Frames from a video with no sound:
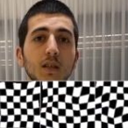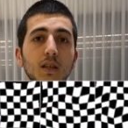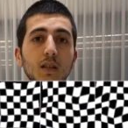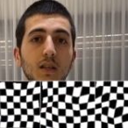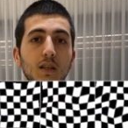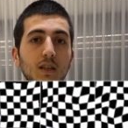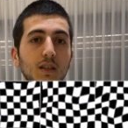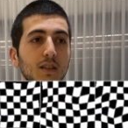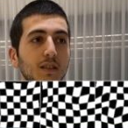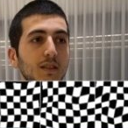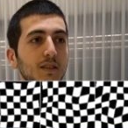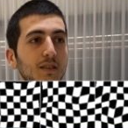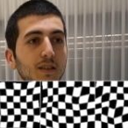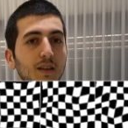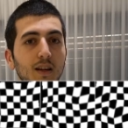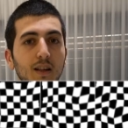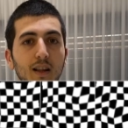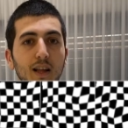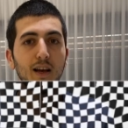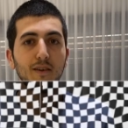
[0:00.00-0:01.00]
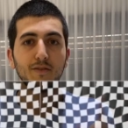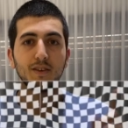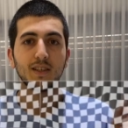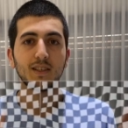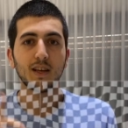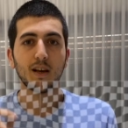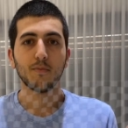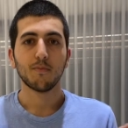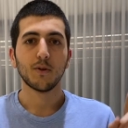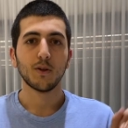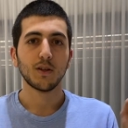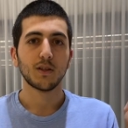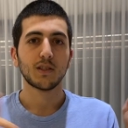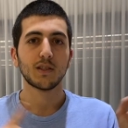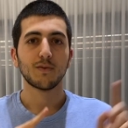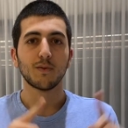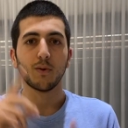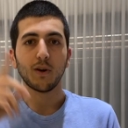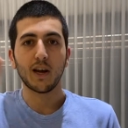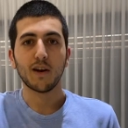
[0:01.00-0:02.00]
And I'll have examples
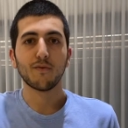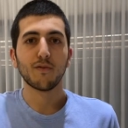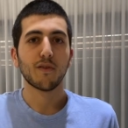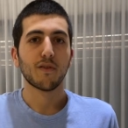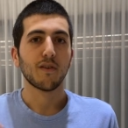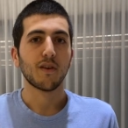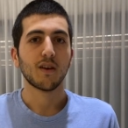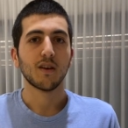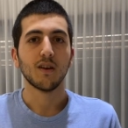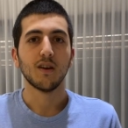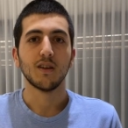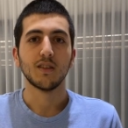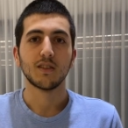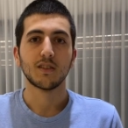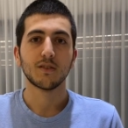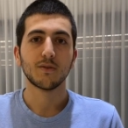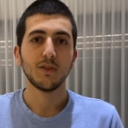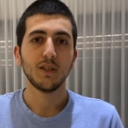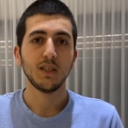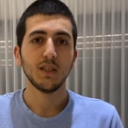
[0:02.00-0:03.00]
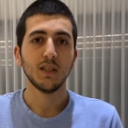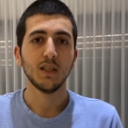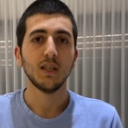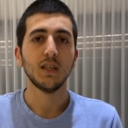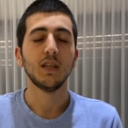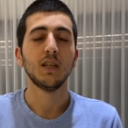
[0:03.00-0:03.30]
for everything on screen